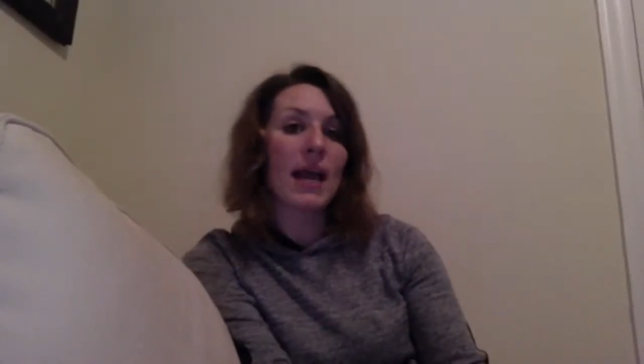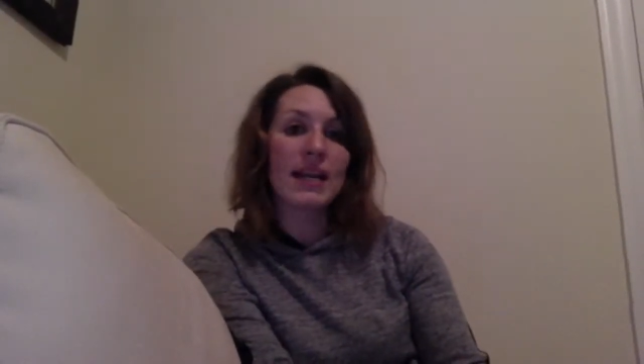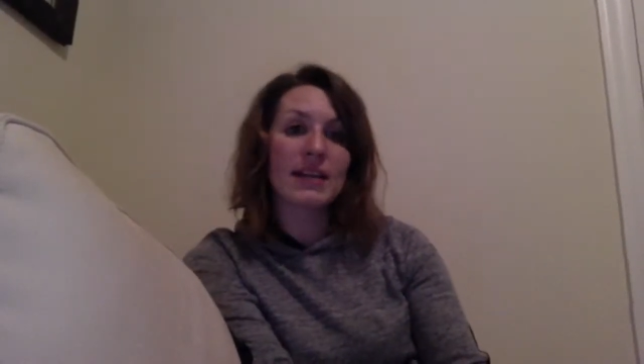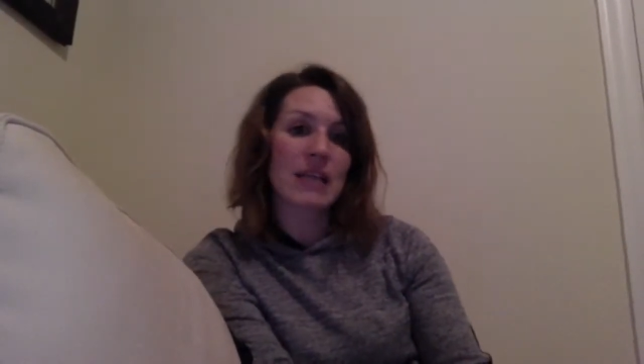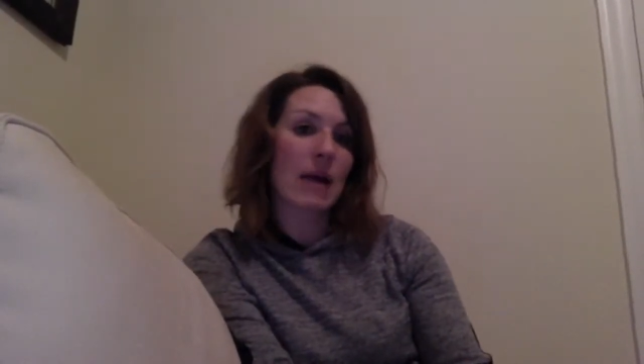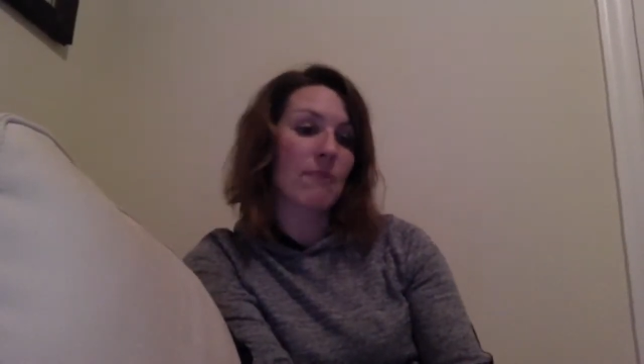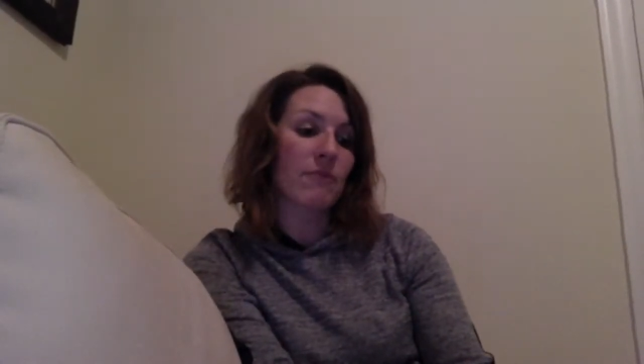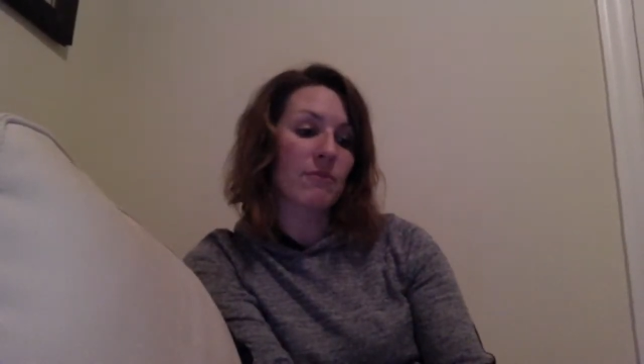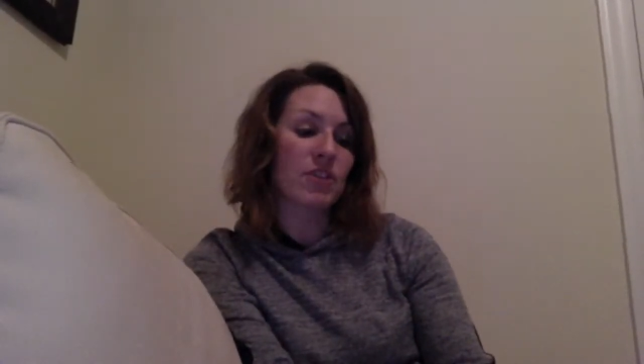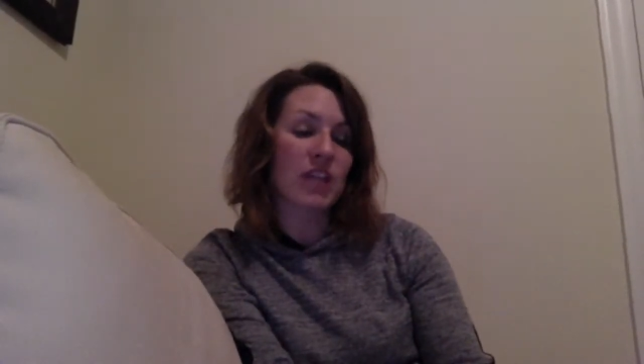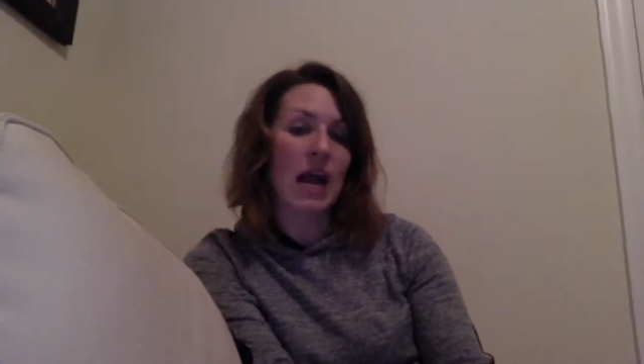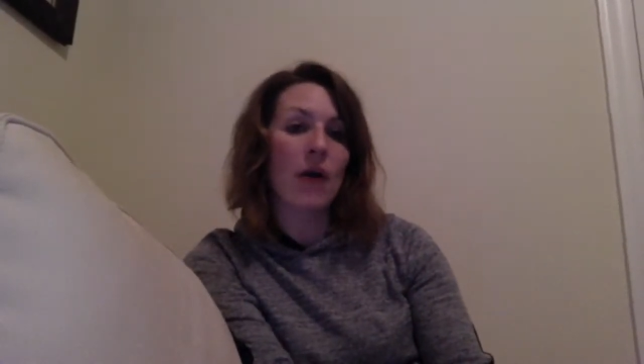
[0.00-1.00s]
come from the
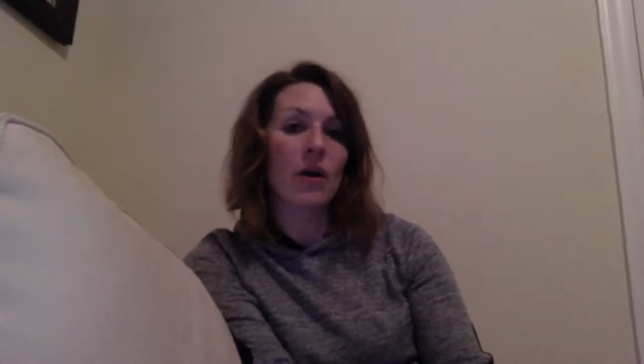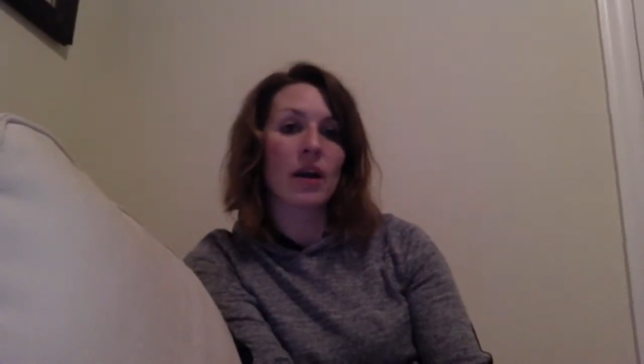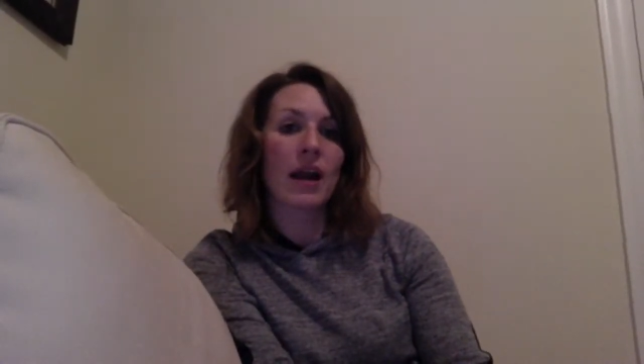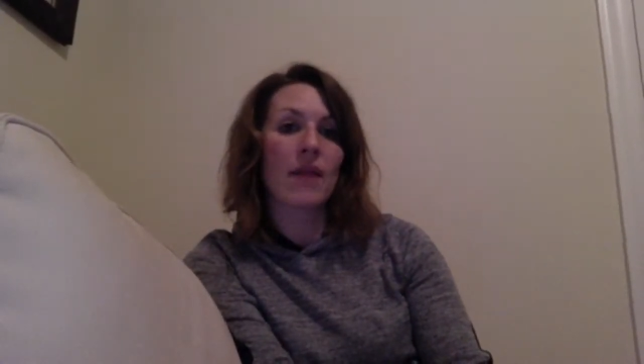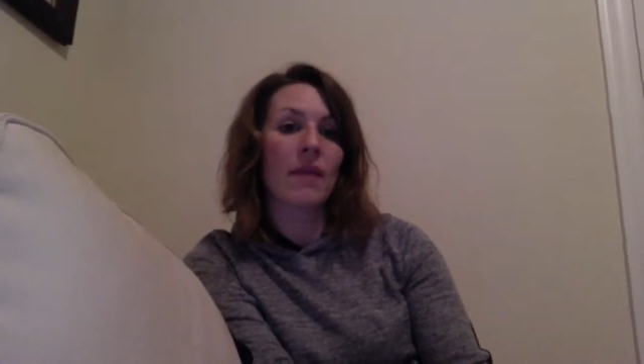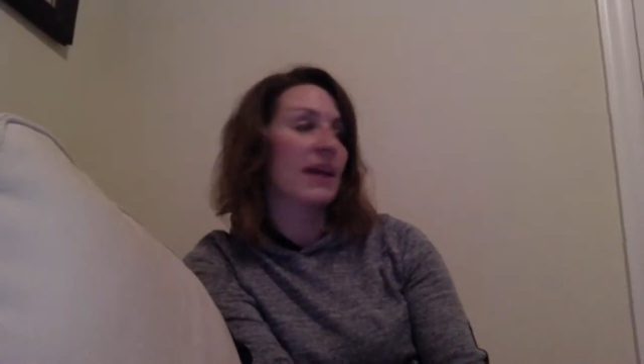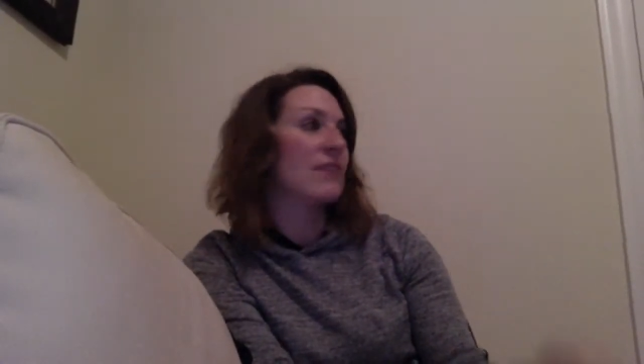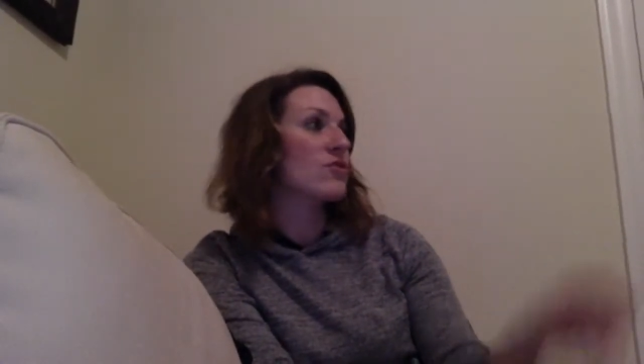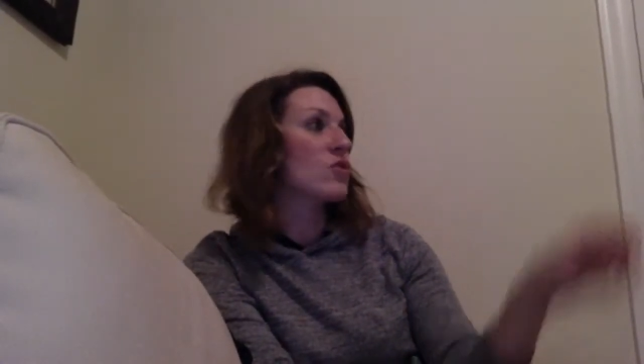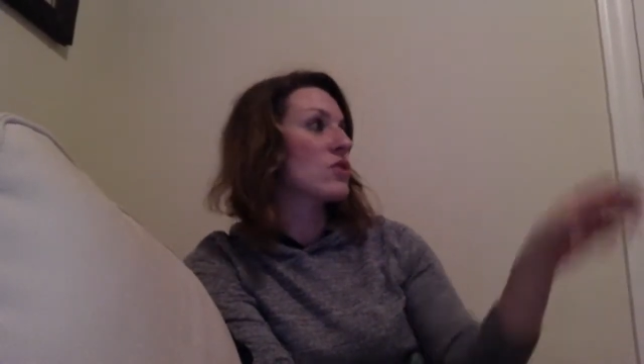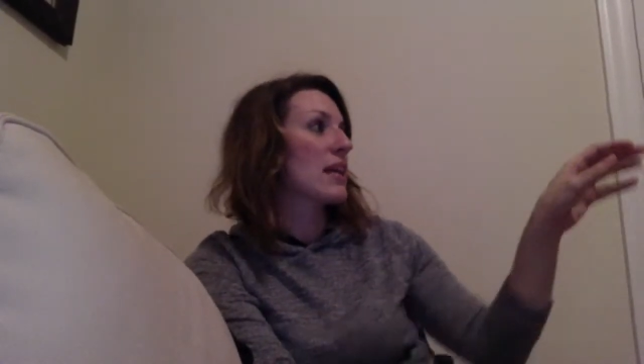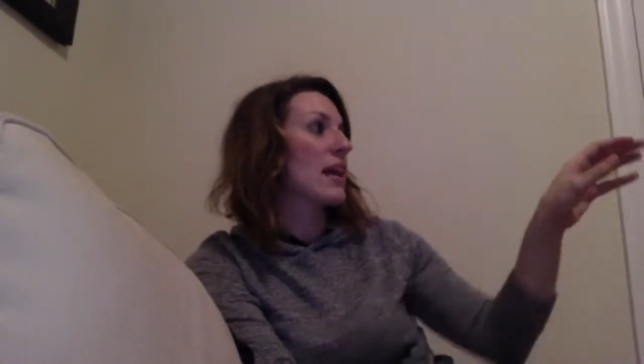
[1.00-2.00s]
shower, and like as soon as I
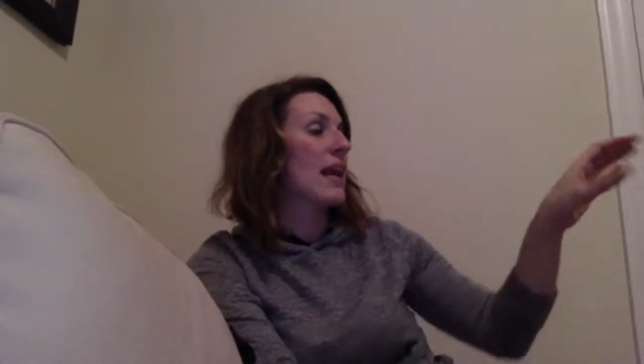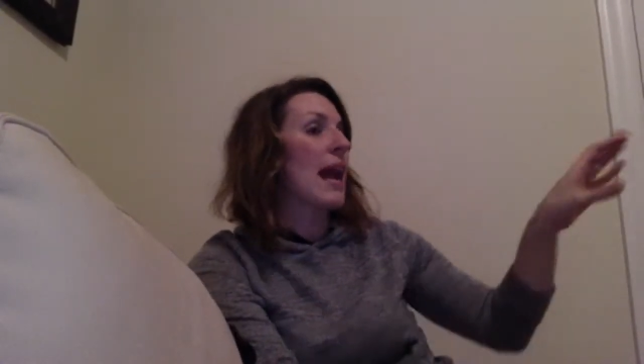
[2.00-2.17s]
get out,